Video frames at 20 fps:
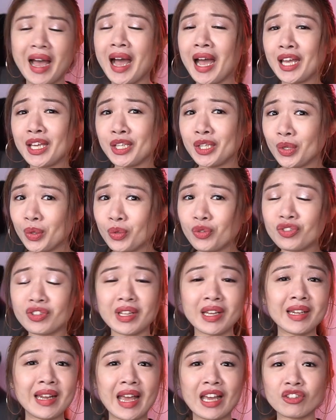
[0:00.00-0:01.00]
I used
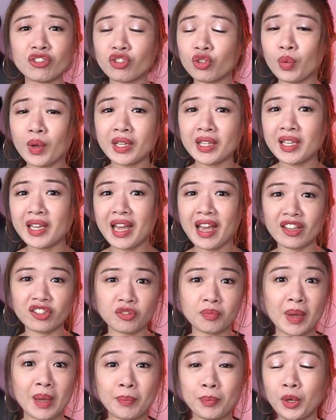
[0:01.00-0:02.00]
an S20
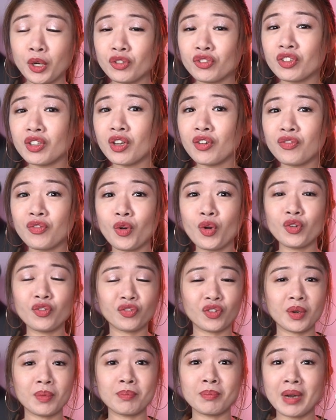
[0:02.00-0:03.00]
as my personal phone
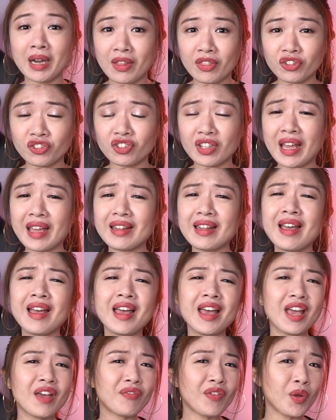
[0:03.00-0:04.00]
for months, and
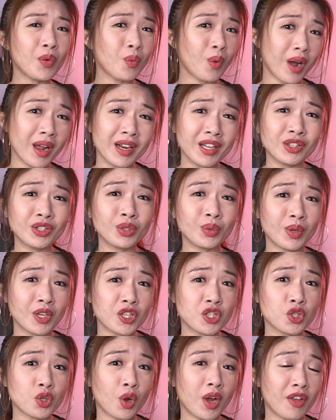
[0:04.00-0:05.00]
if I wanted to
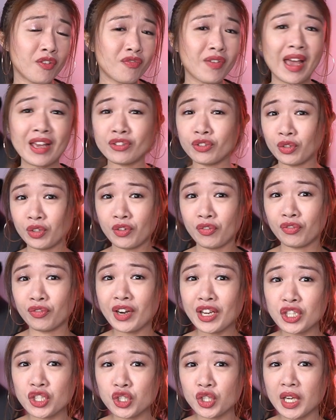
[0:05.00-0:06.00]
enjoy faster
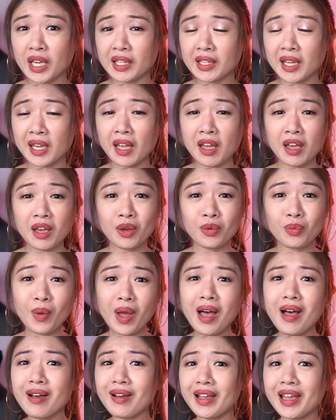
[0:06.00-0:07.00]
refresh rates,
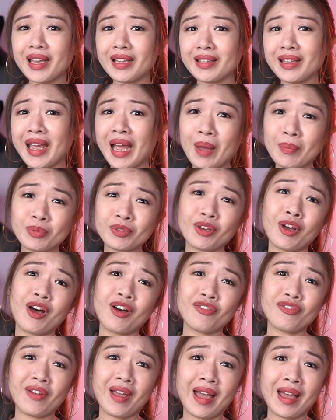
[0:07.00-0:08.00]
well, it caps
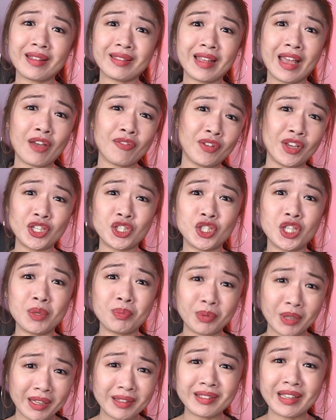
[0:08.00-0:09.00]
off at FHD
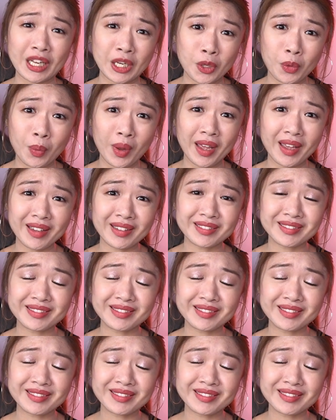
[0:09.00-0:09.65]
Plus anyway.